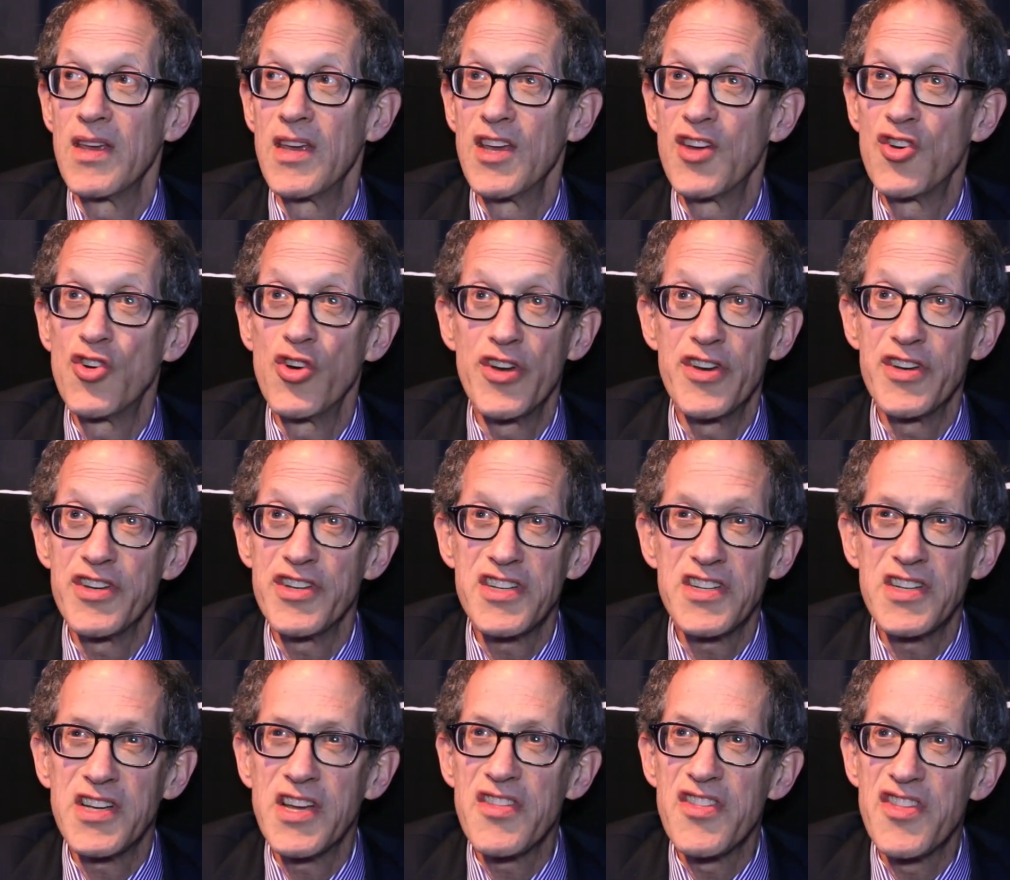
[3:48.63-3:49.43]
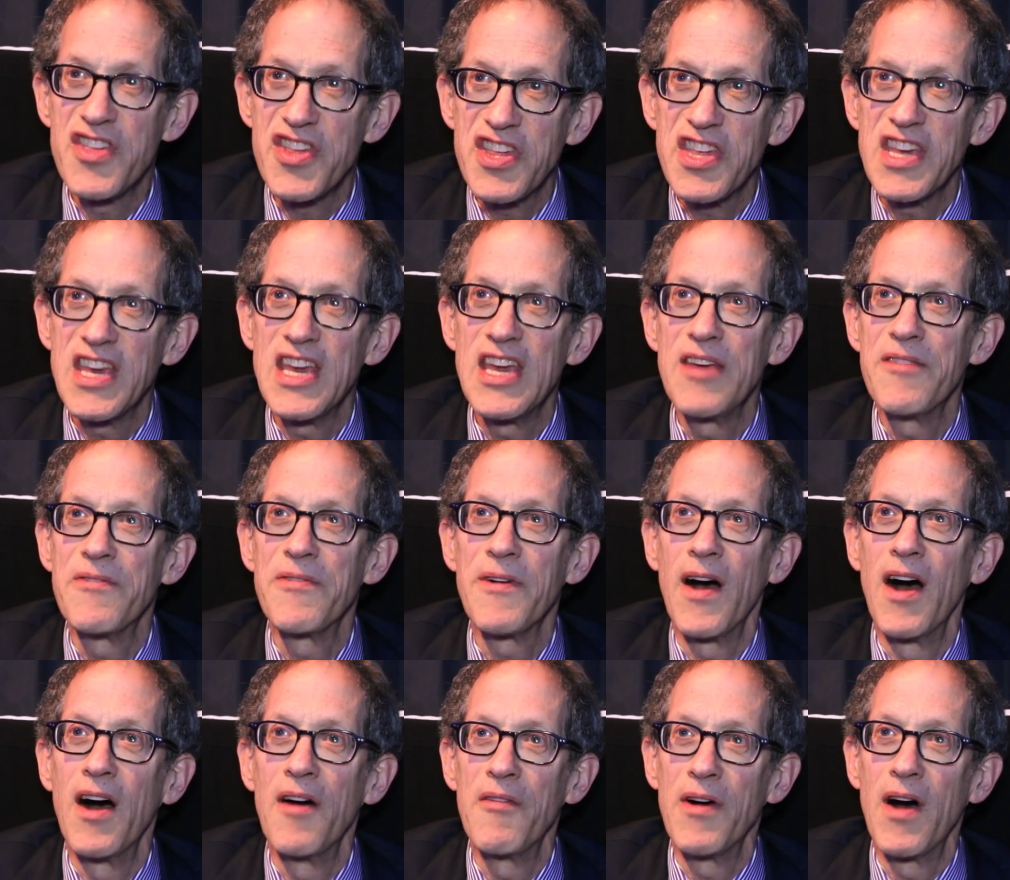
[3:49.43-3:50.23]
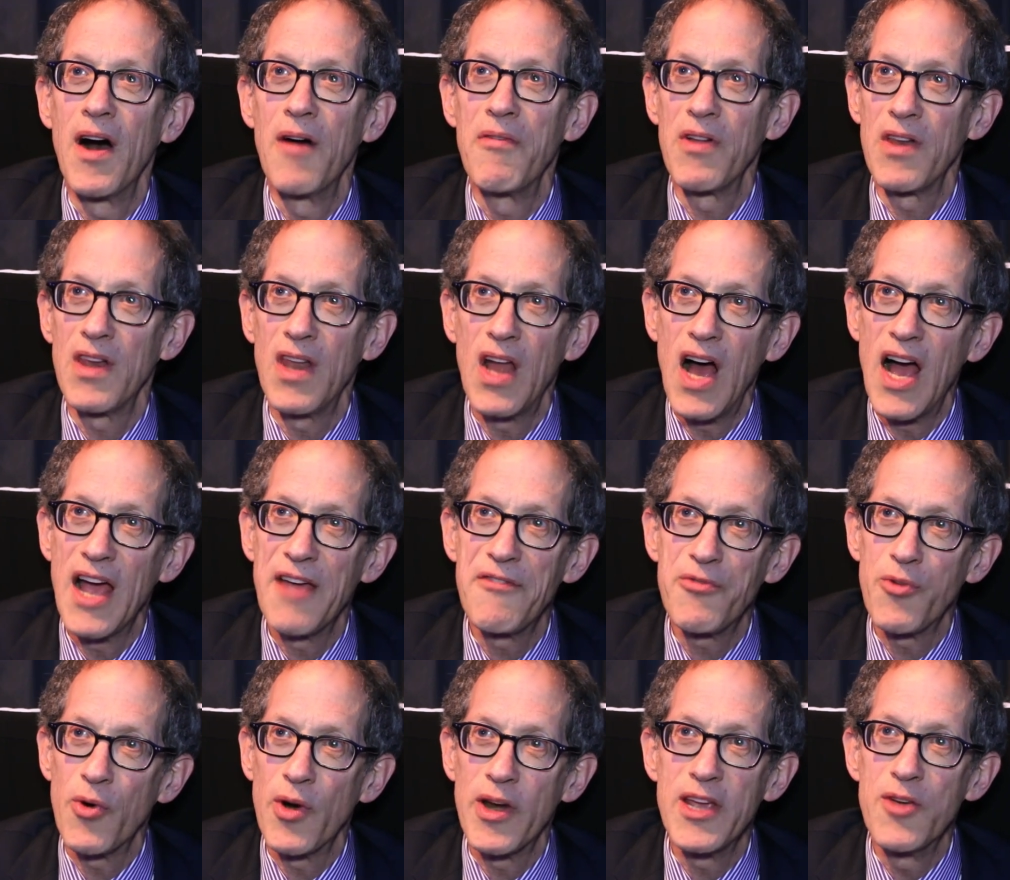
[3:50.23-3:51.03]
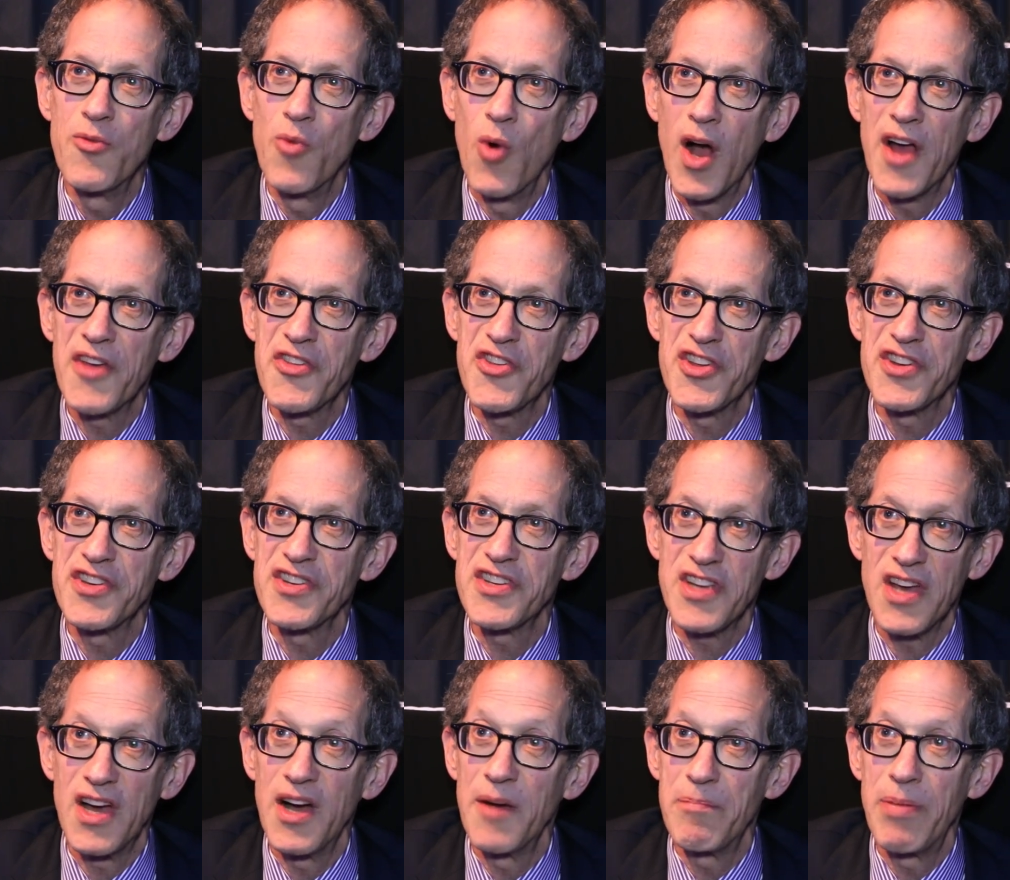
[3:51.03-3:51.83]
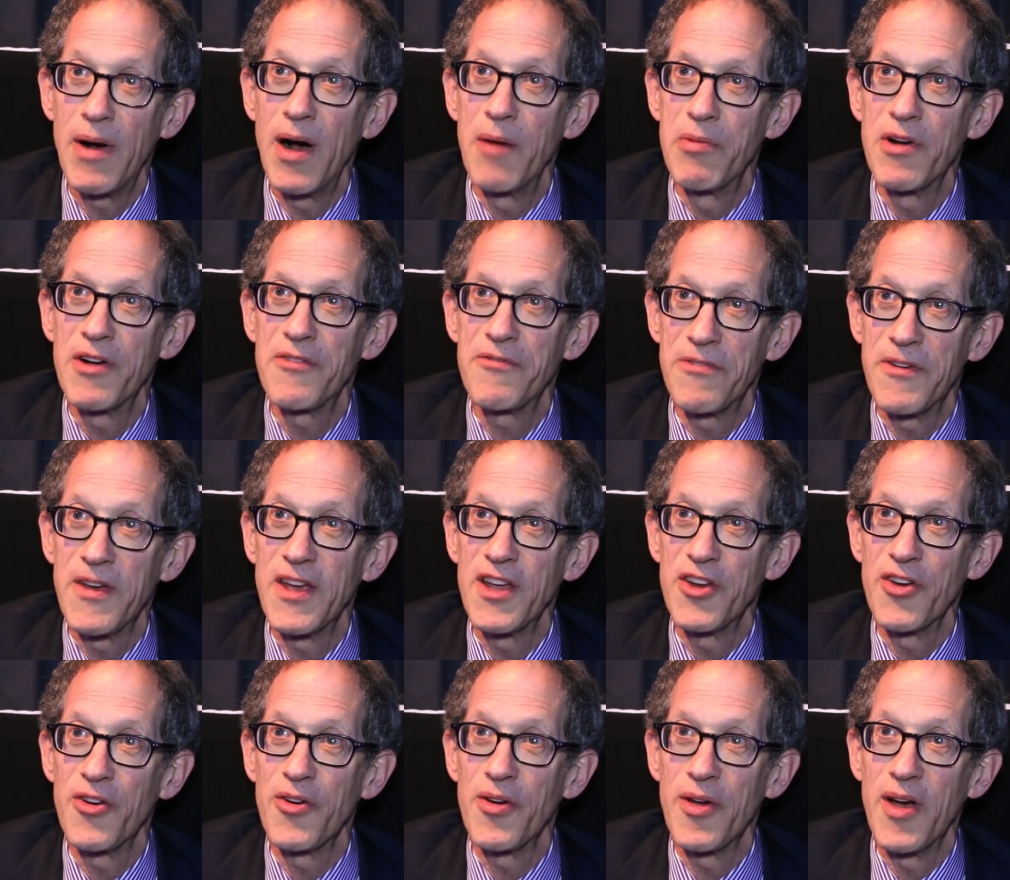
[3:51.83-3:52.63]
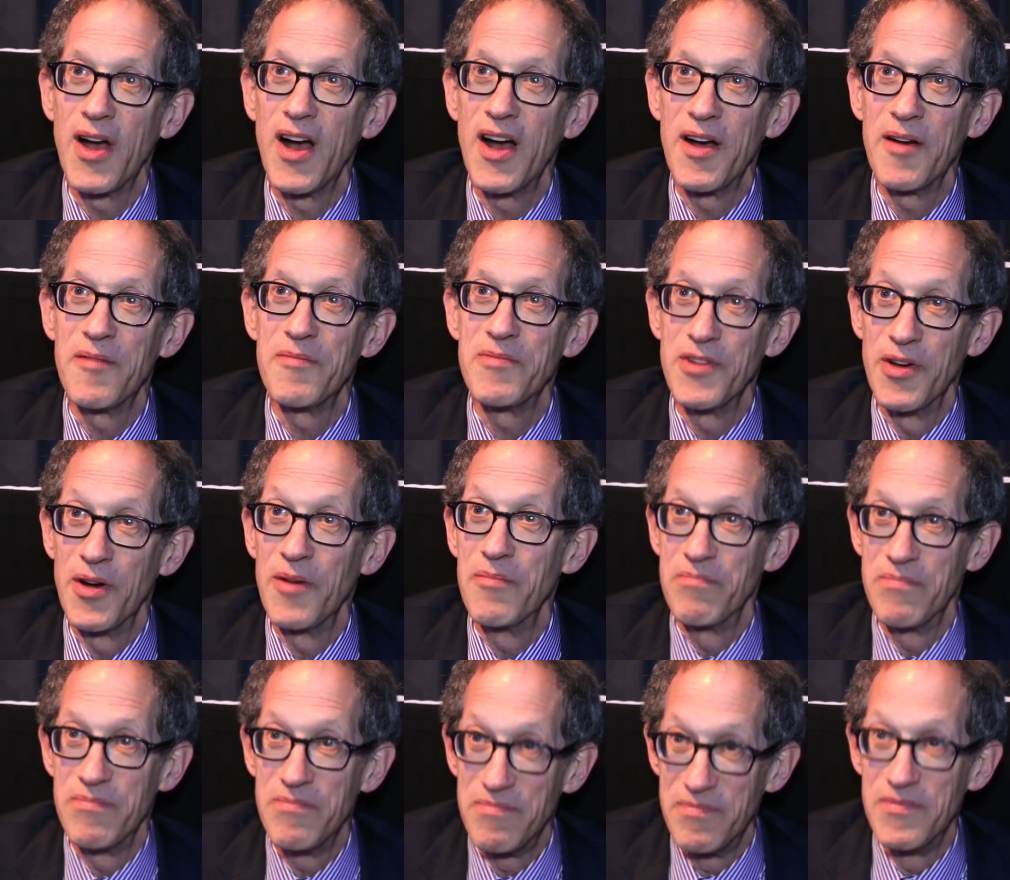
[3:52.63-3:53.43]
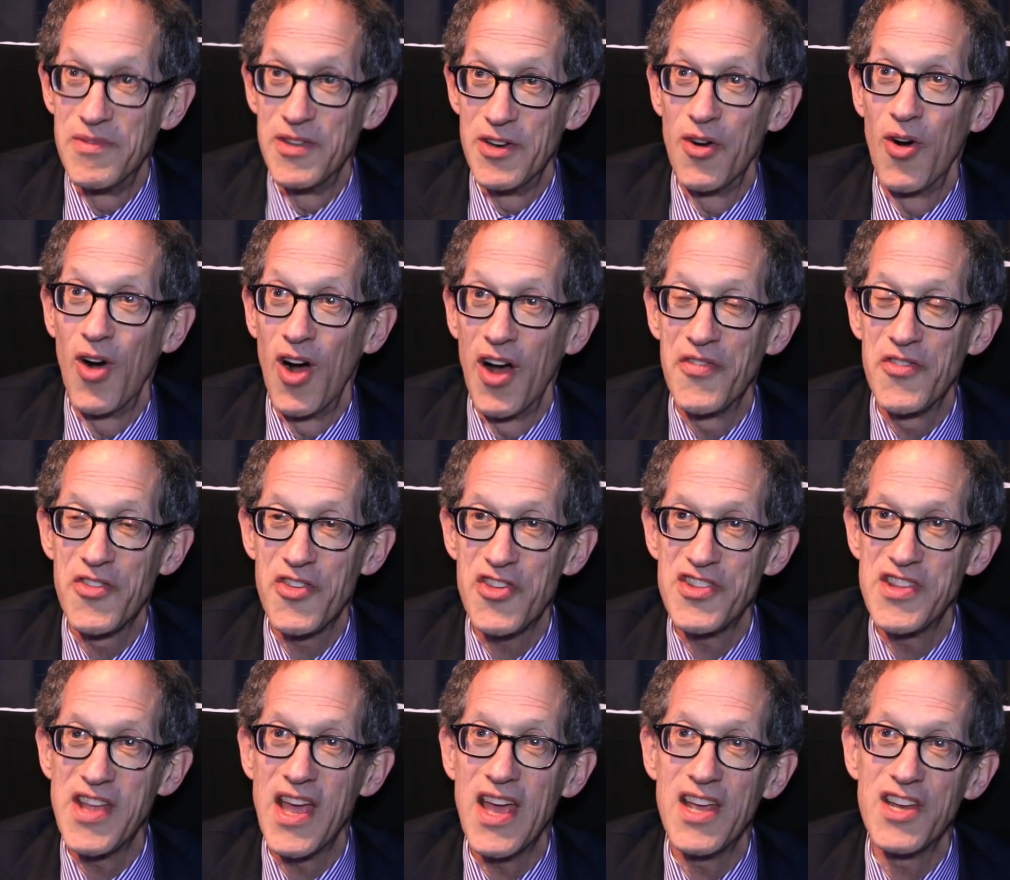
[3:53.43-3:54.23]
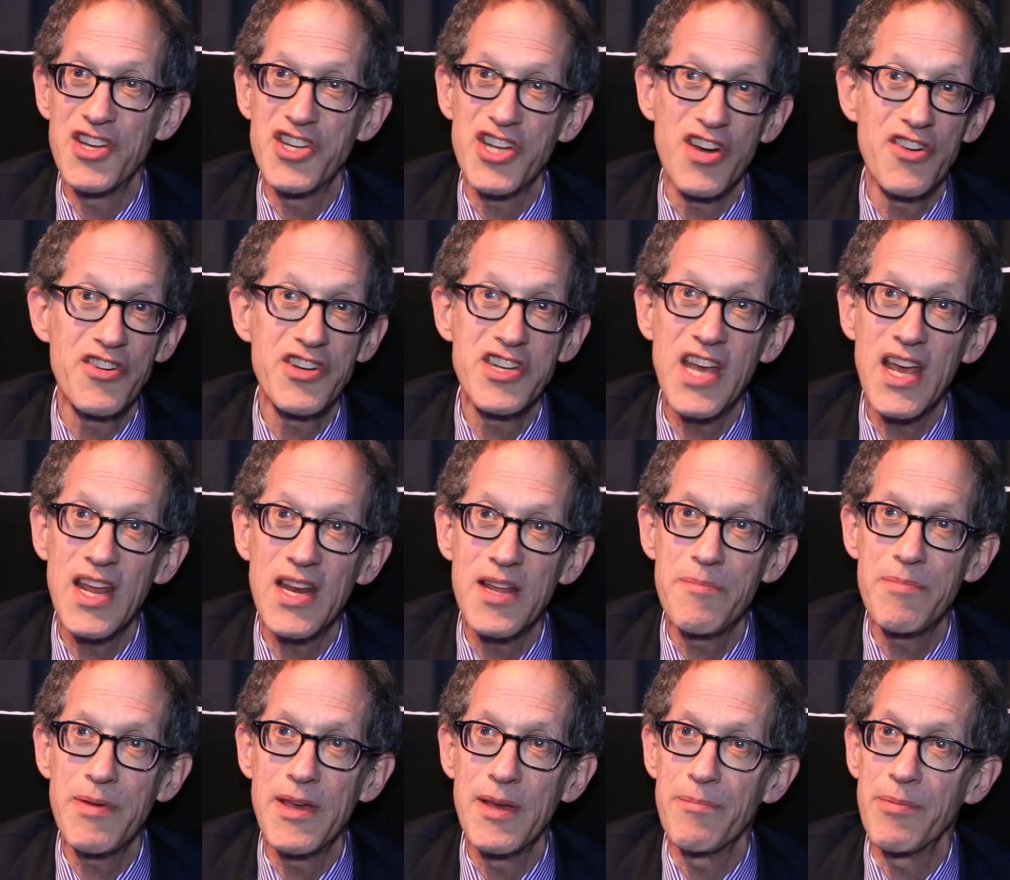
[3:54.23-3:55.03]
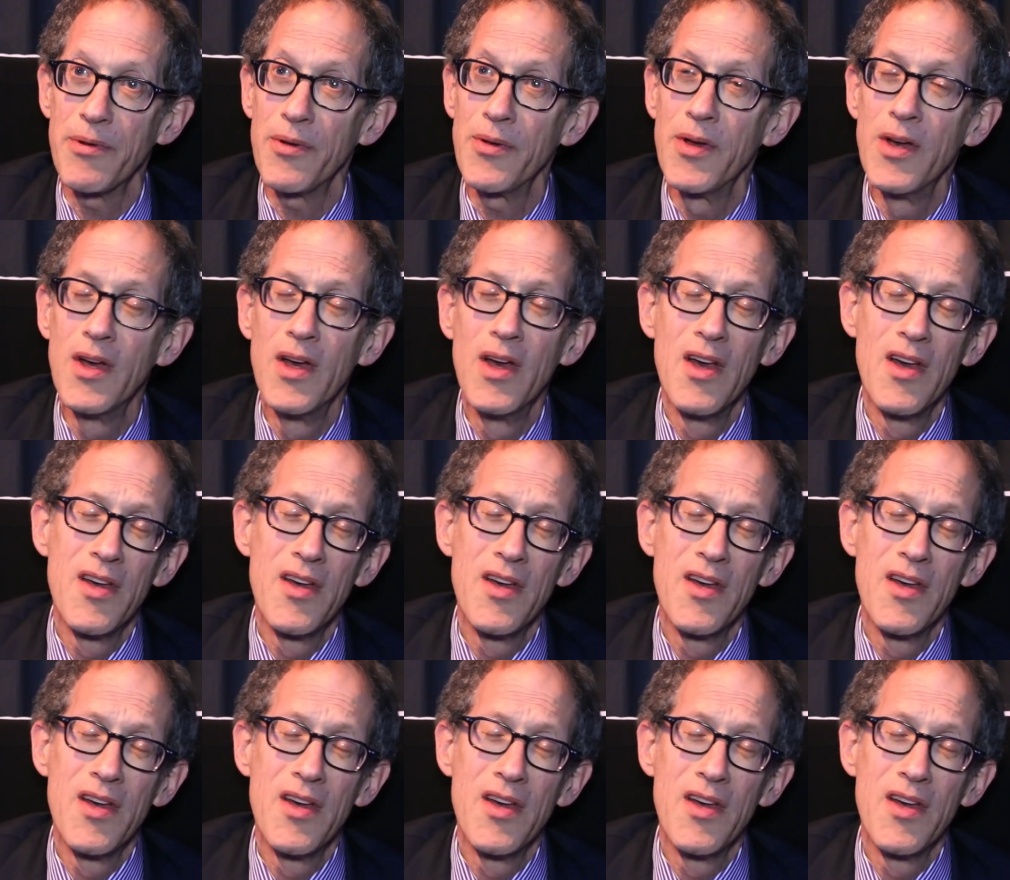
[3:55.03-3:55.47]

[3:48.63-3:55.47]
He couldn't conceive of a life where he wasn't a public figure, on the stage entertaining people.